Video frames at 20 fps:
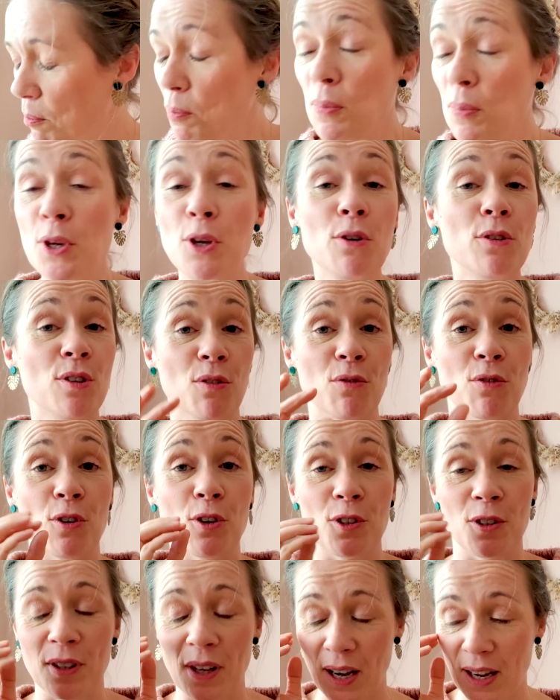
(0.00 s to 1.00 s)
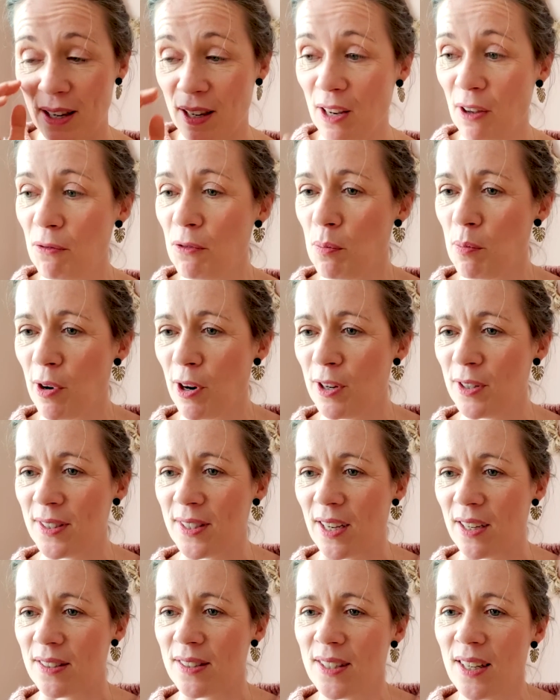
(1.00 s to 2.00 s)
beautiful. I love the
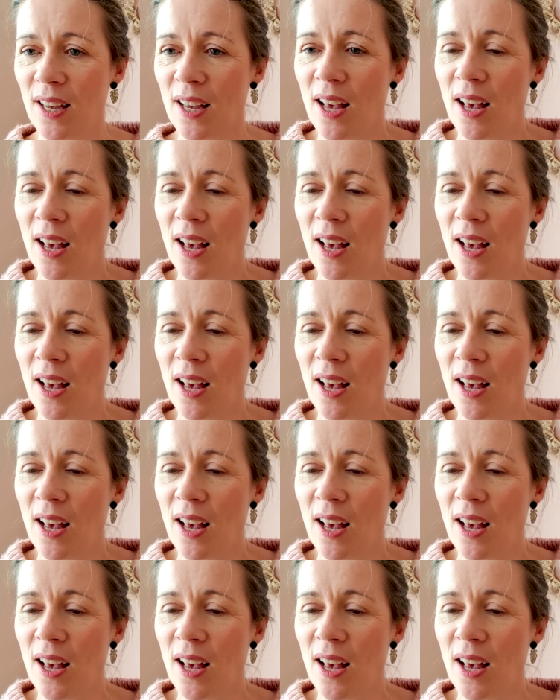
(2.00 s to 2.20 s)
process.